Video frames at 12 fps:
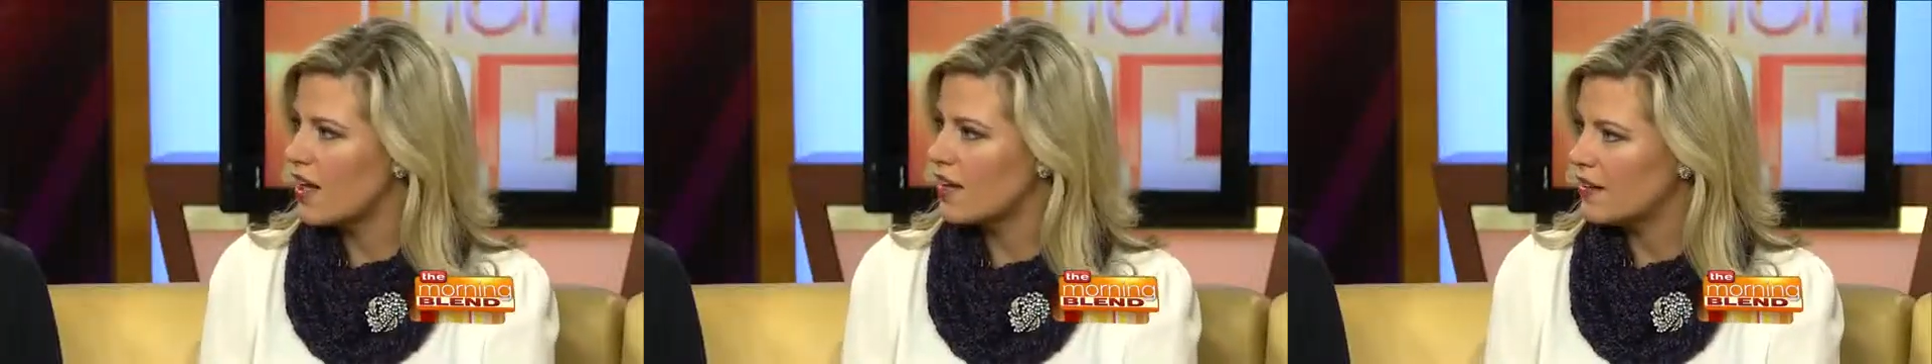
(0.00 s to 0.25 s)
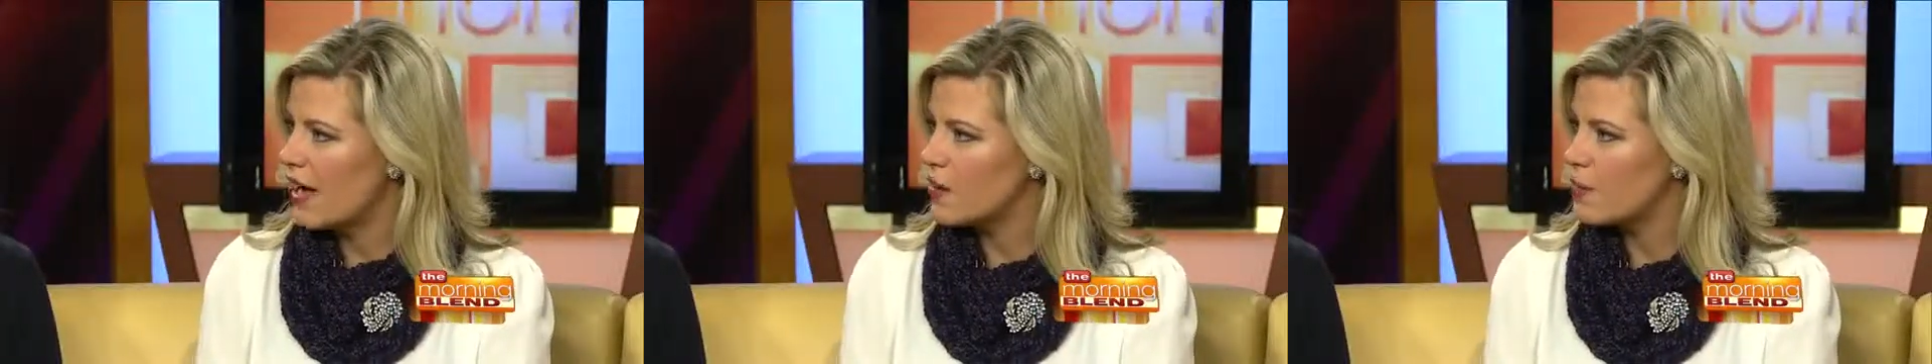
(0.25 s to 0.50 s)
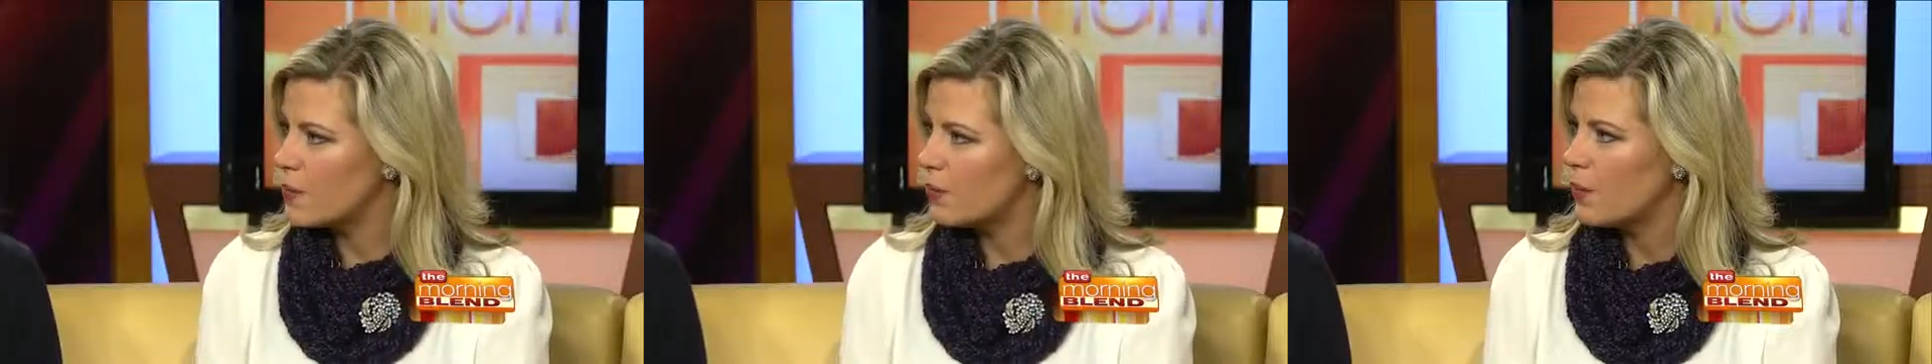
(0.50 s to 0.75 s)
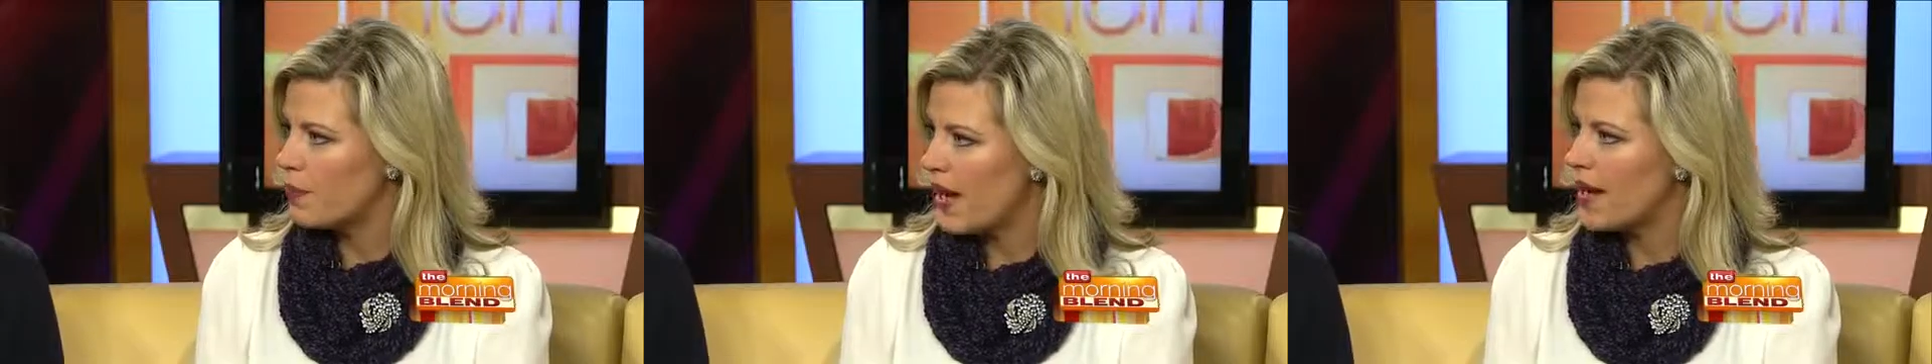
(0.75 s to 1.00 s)
that a lot of
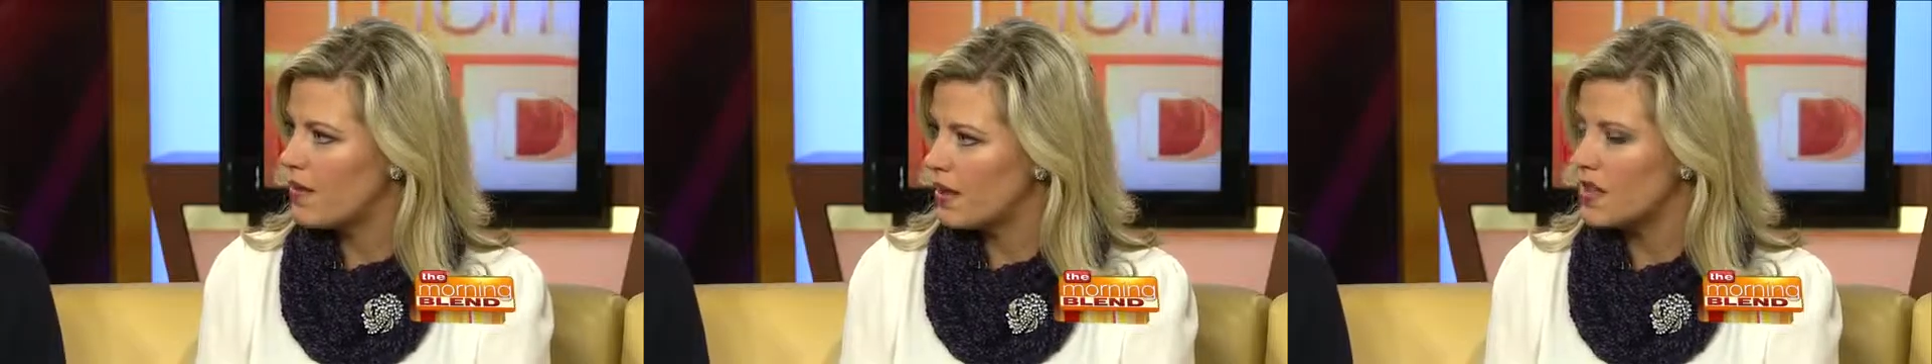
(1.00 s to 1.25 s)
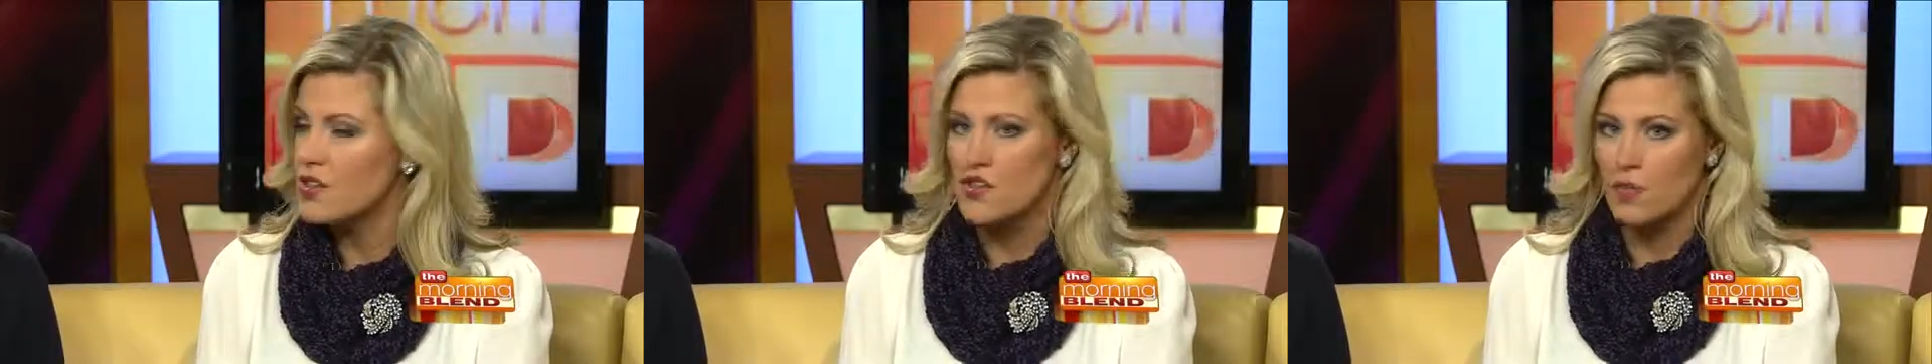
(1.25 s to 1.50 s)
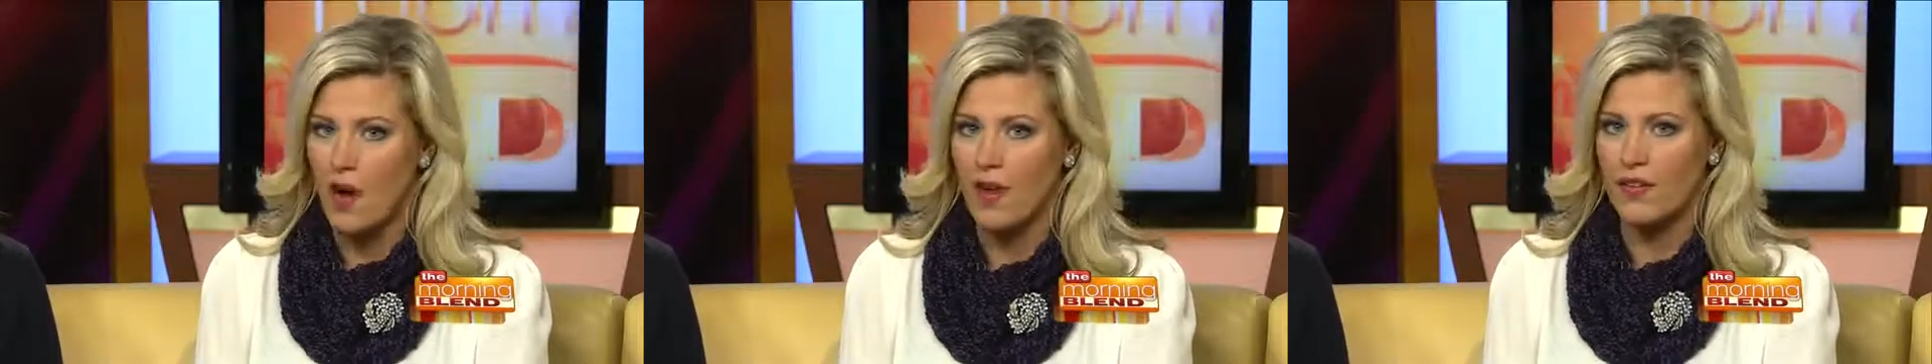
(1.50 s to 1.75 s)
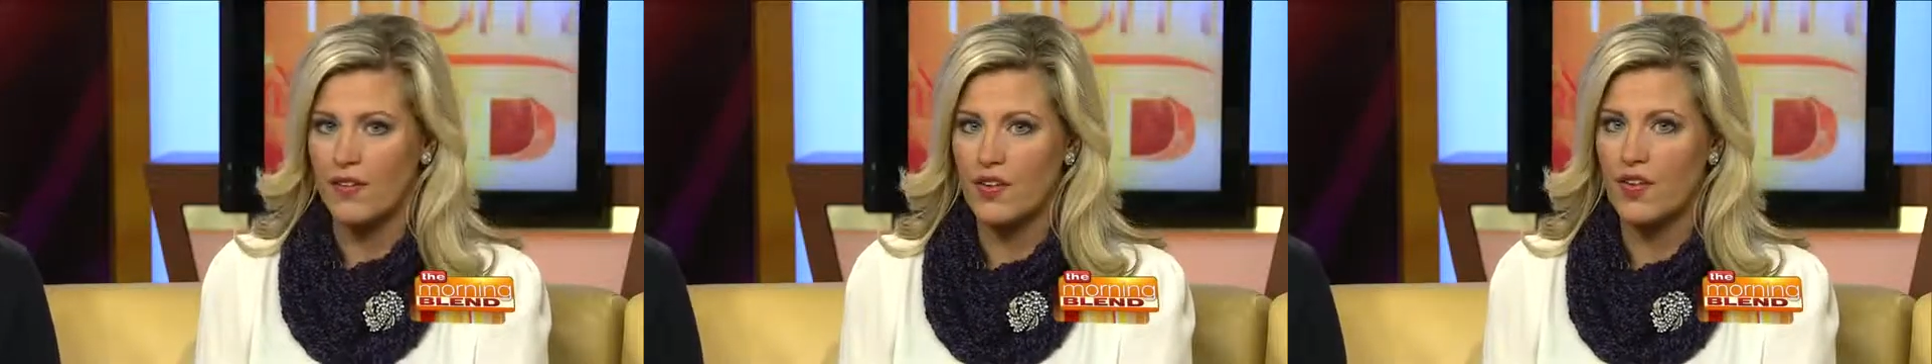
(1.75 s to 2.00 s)
people pay each
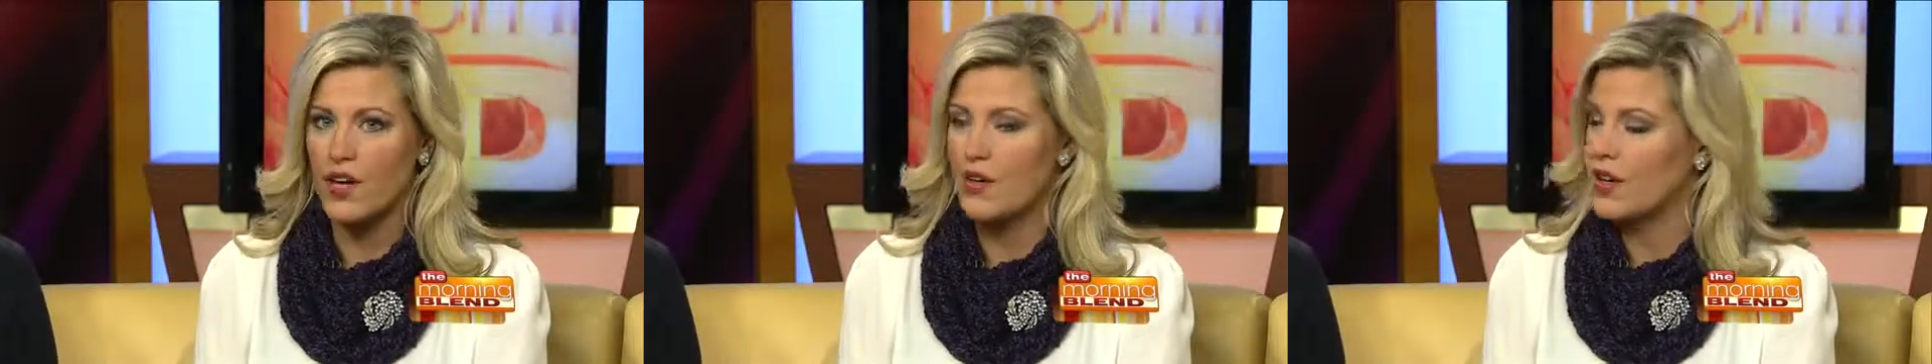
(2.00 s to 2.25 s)
month, you know,